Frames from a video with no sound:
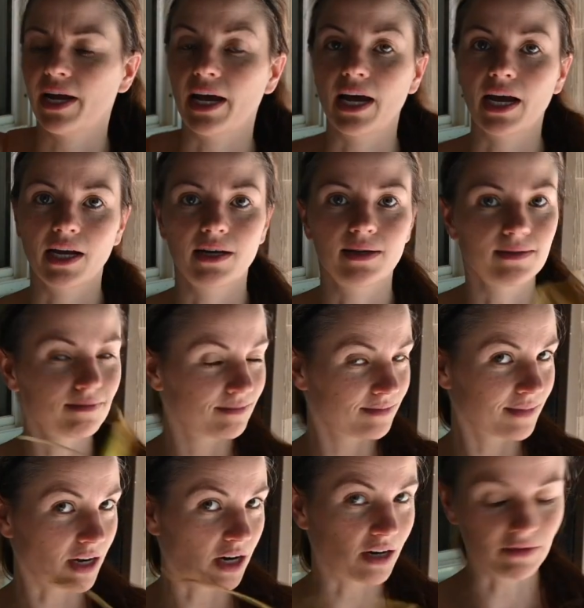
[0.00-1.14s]
had
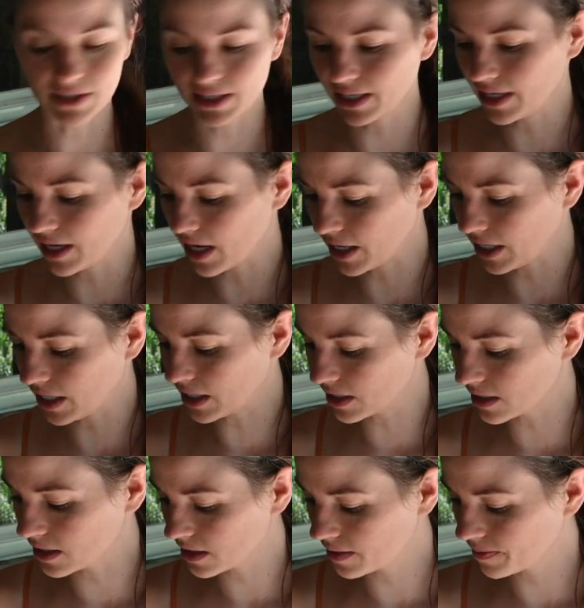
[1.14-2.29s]
harvested
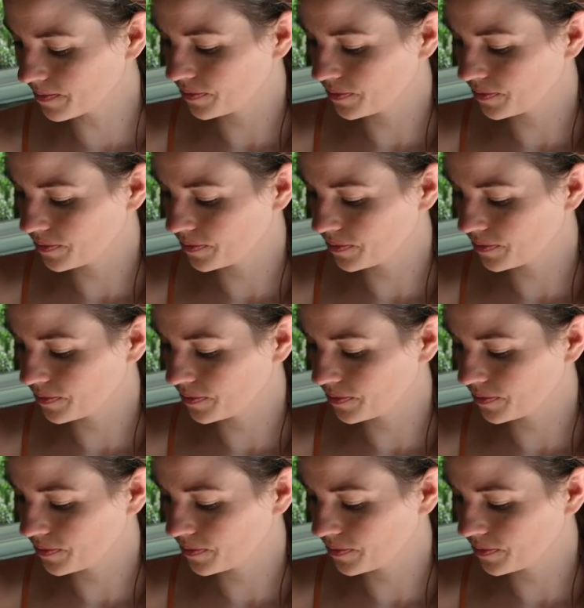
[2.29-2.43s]
onions.